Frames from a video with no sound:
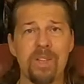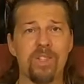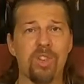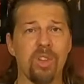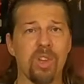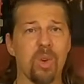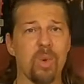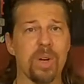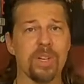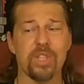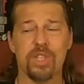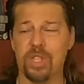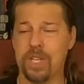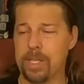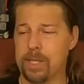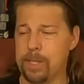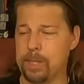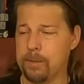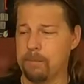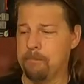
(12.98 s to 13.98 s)
So the question
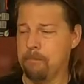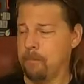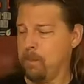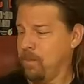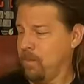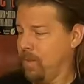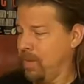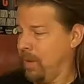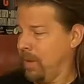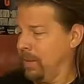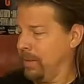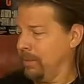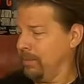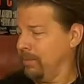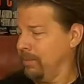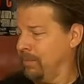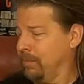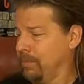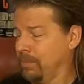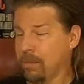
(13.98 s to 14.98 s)
is,
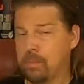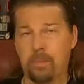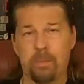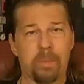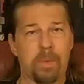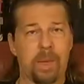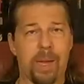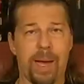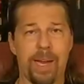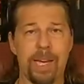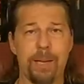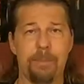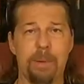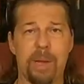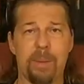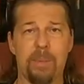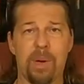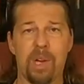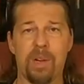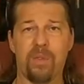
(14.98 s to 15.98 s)
how do you
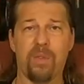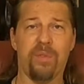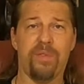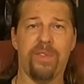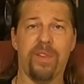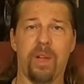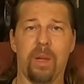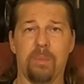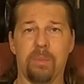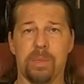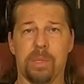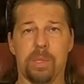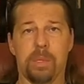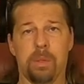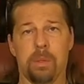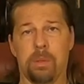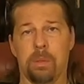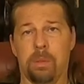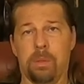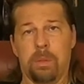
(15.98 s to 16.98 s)
make money for
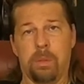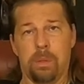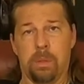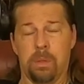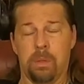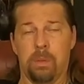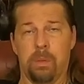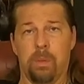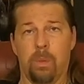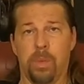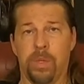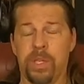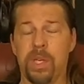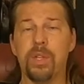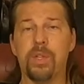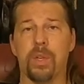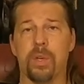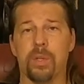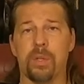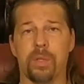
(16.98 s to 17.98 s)
films with
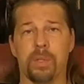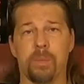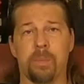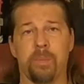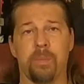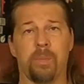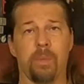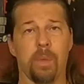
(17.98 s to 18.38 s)
t-shirts?